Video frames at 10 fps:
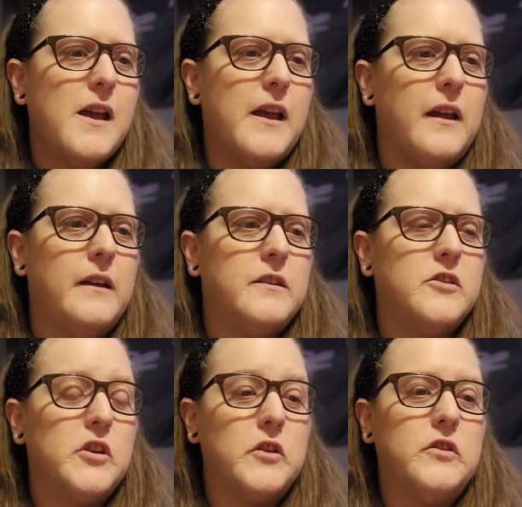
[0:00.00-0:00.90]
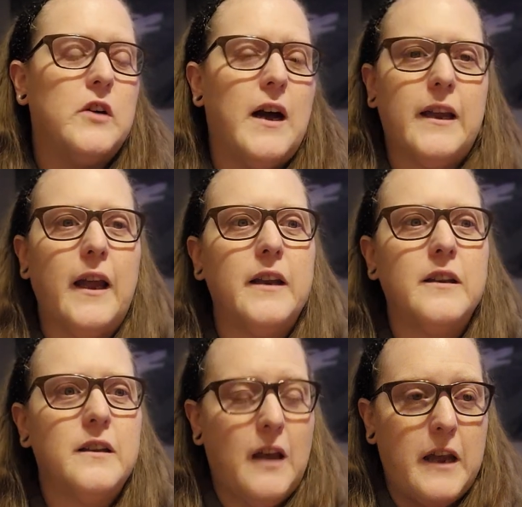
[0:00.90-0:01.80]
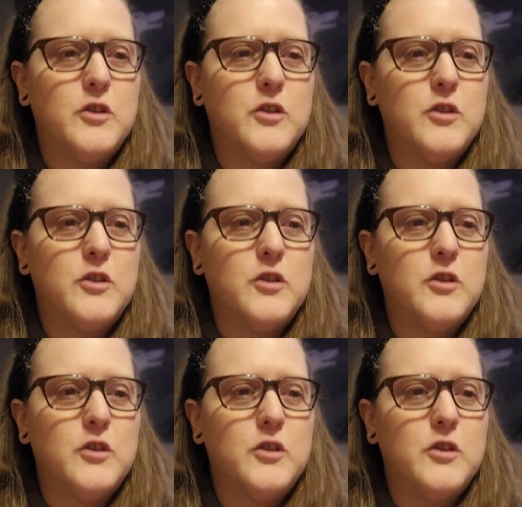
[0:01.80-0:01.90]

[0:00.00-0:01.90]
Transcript: And so I ended, I